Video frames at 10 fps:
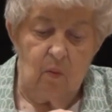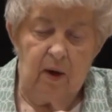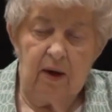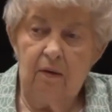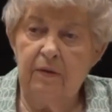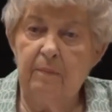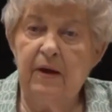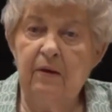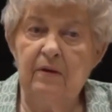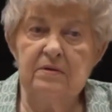Well, the
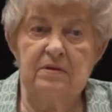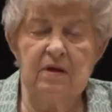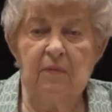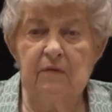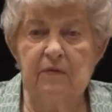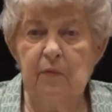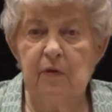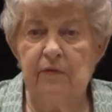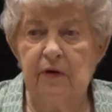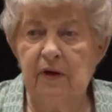parents, some of
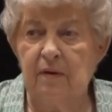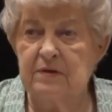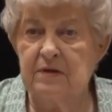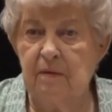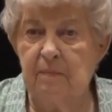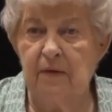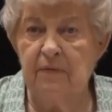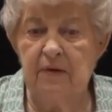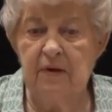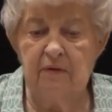them were very upset
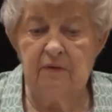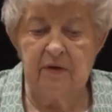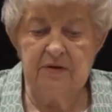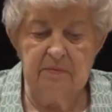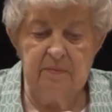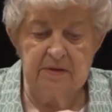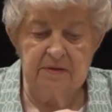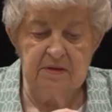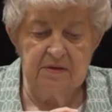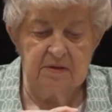about the integration
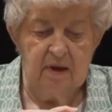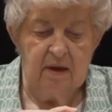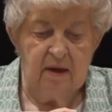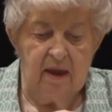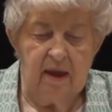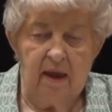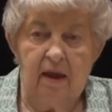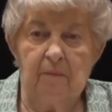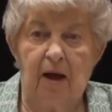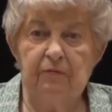business.
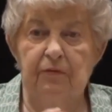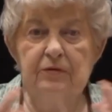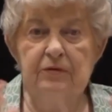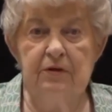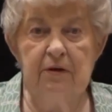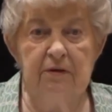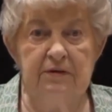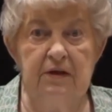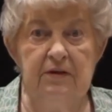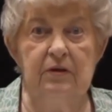My first
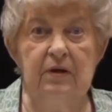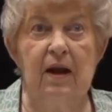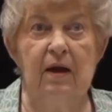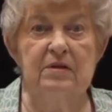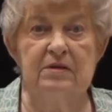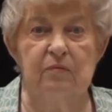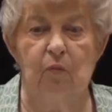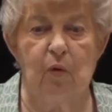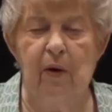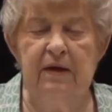year of teaching, and I was
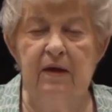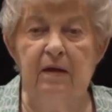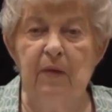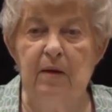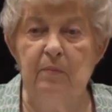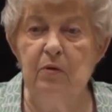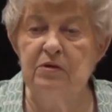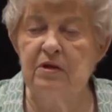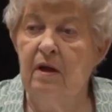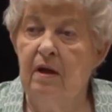quaking in my
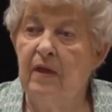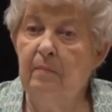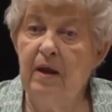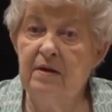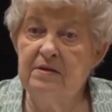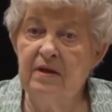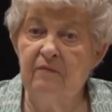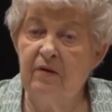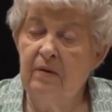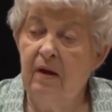boots, they made us
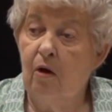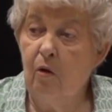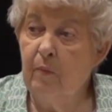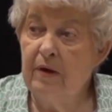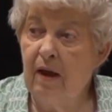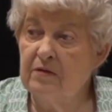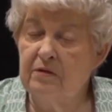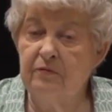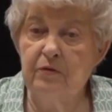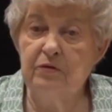have an open
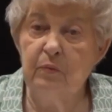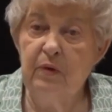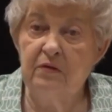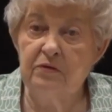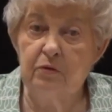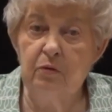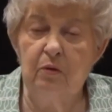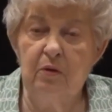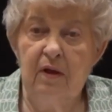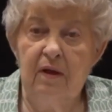house the first week of
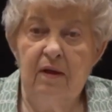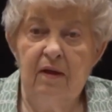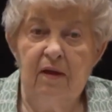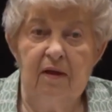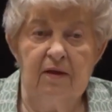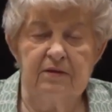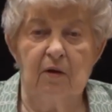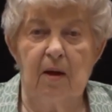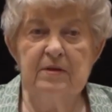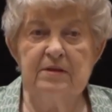school.
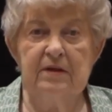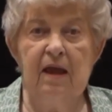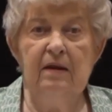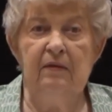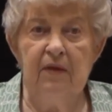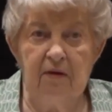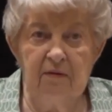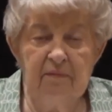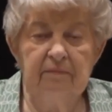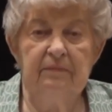So I'm standing
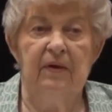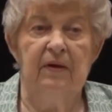there.